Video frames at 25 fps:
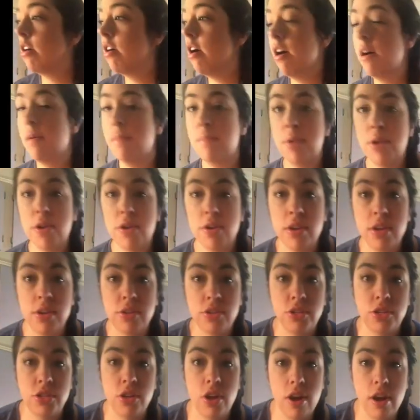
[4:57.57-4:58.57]
compote is
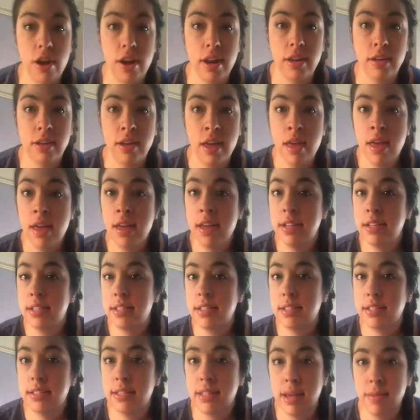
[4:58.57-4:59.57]
starting
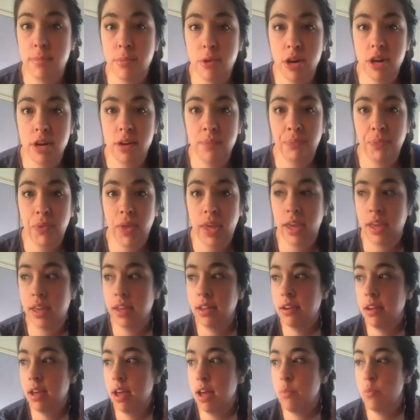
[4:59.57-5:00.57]
to simmer,
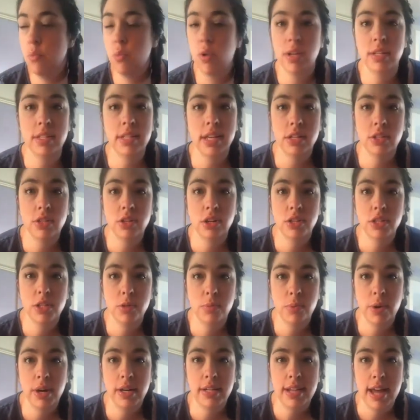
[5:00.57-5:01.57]
and once that starts to
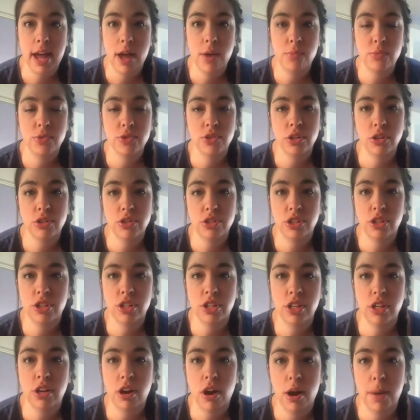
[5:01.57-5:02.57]
break down, we'll start to
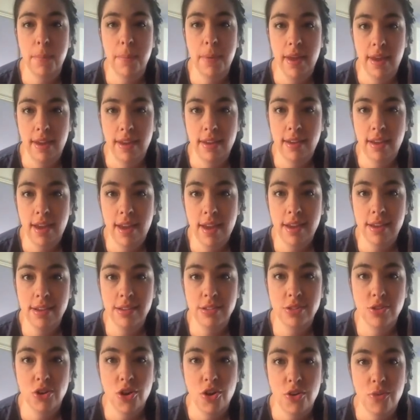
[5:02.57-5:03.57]
cook our pancakes,
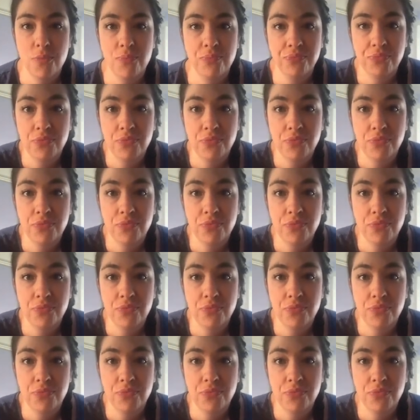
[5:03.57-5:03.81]
so